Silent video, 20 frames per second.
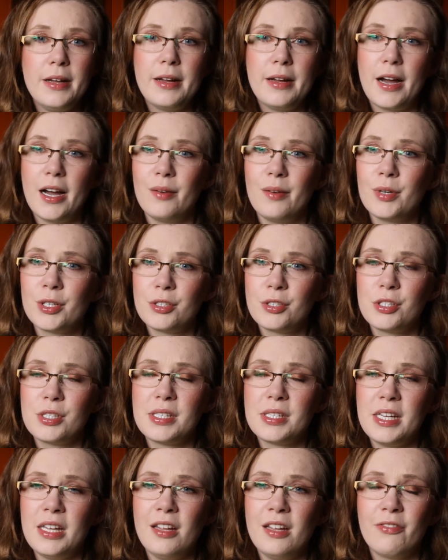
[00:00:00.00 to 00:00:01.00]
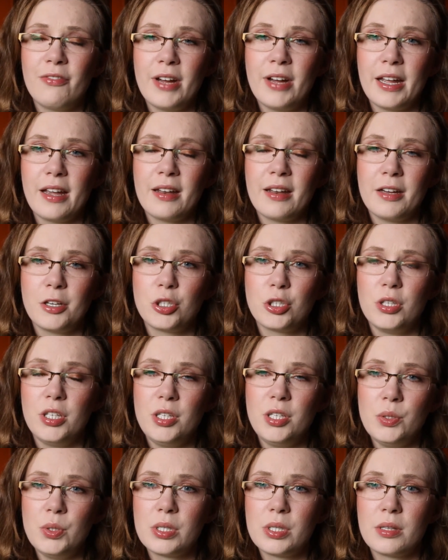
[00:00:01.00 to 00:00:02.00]
I want to see if I can actually
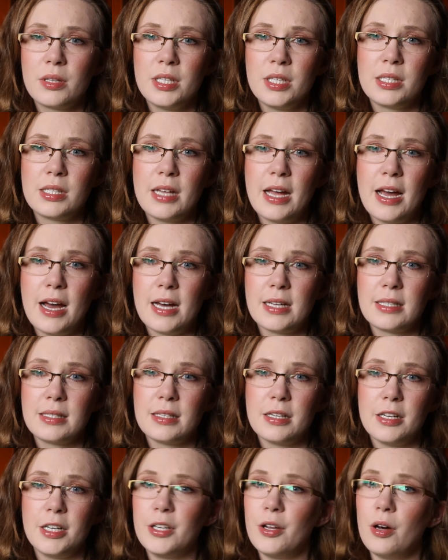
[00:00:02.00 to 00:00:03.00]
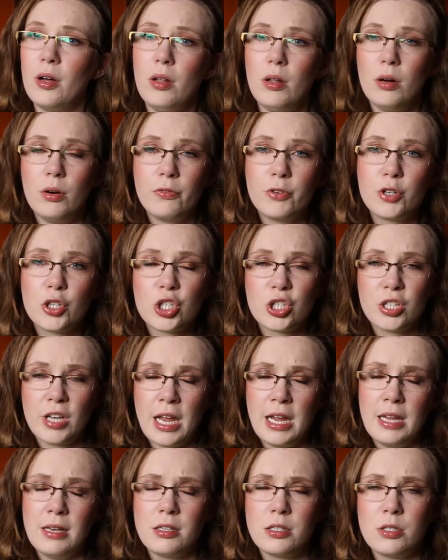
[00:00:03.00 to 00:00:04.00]
use this as an all-over
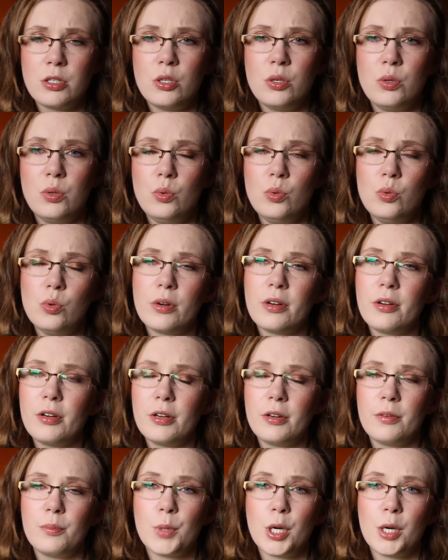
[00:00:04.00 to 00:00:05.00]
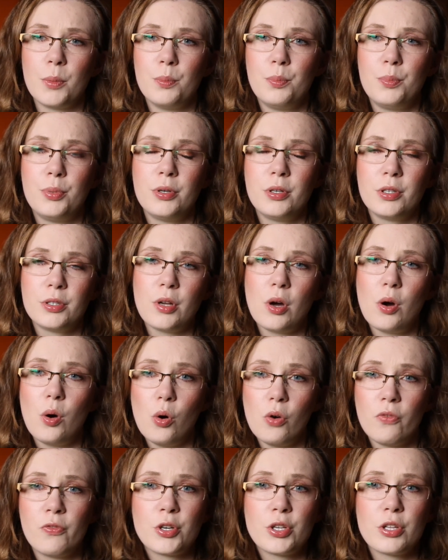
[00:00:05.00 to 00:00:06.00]
shade to put
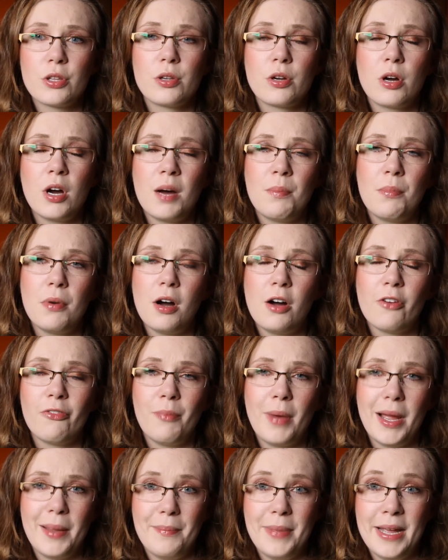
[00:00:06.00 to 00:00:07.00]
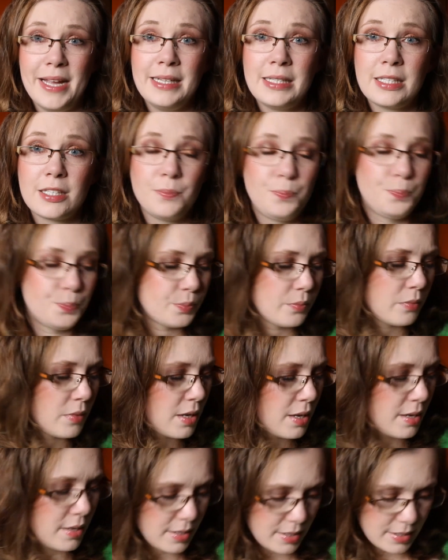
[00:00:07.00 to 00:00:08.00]
over the top of my base.
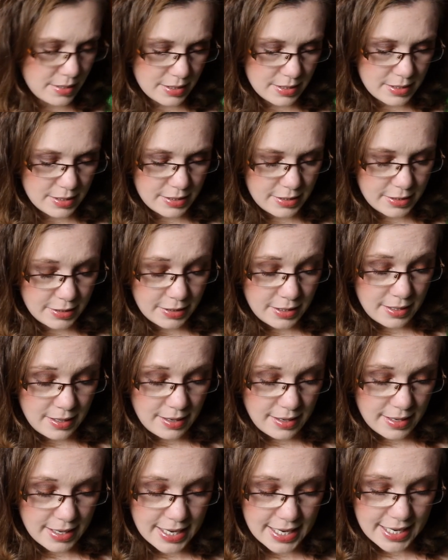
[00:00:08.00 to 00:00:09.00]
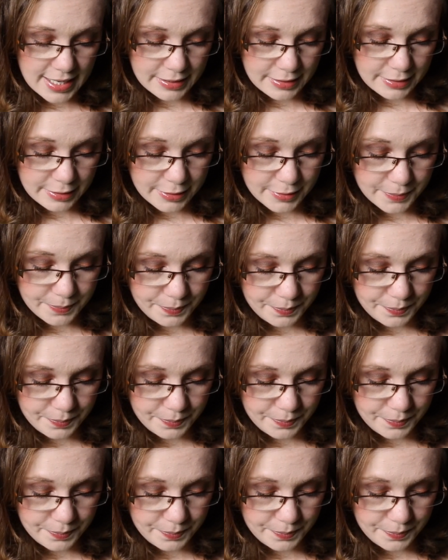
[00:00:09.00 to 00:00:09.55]
And